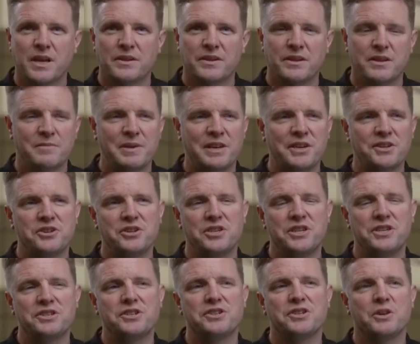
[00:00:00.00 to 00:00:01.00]
I think the manager
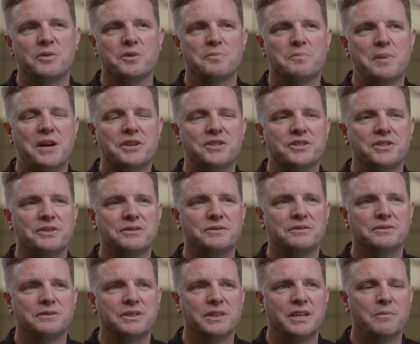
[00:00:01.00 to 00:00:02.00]
needs to show his passion
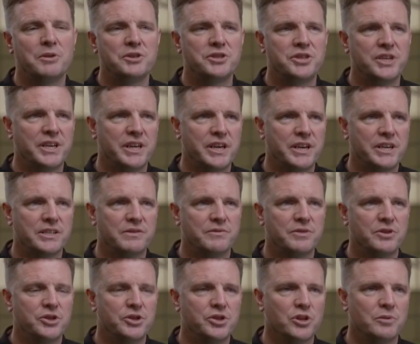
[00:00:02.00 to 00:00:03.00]
and how much he cares
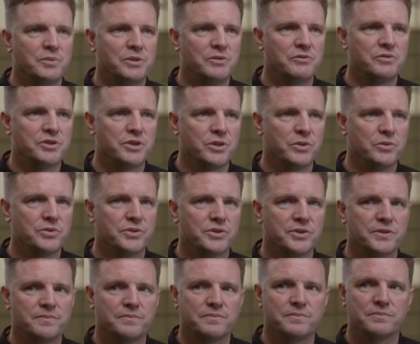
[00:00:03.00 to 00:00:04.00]
for the job and
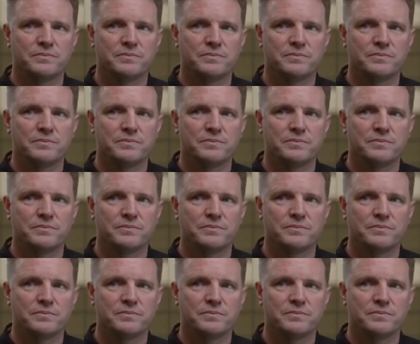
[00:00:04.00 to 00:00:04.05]
results